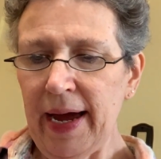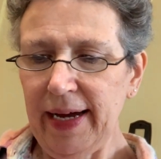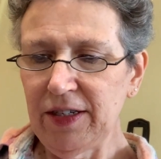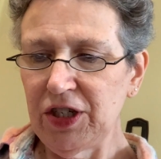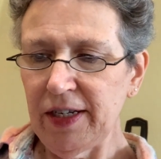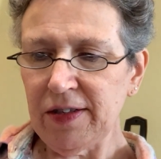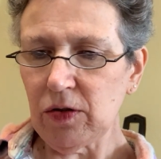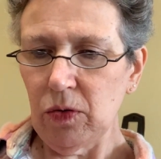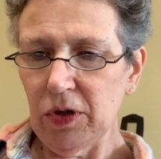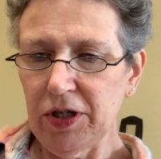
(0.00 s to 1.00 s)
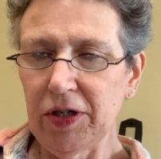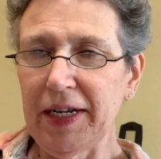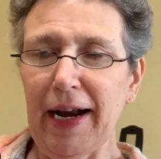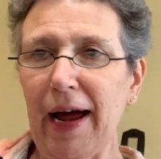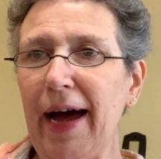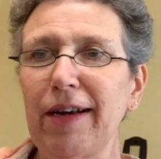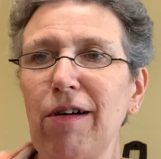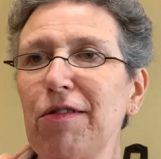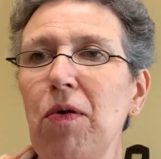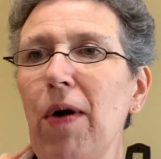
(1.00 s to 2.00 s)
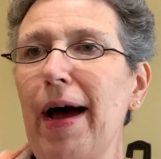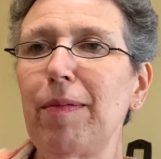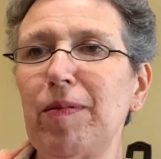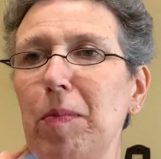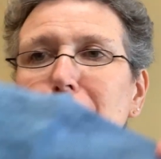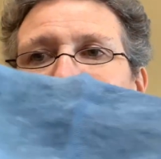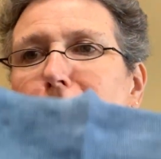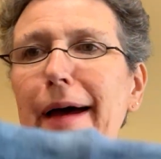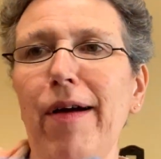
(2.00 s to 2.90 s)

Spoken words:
had just ordered, and I don't know why I